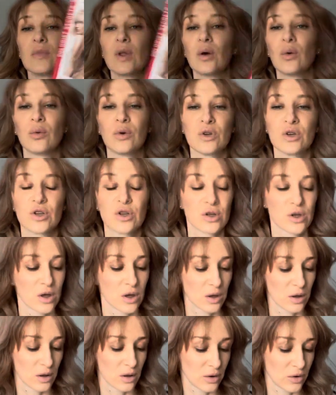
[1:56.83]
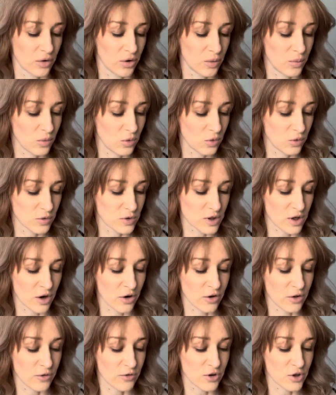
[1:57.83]
which removes
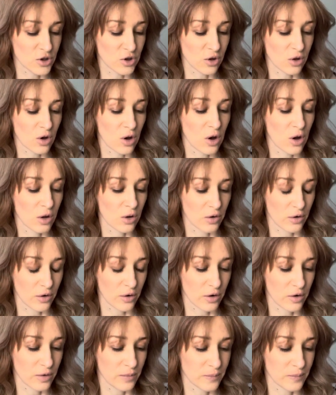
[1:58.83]
artificial color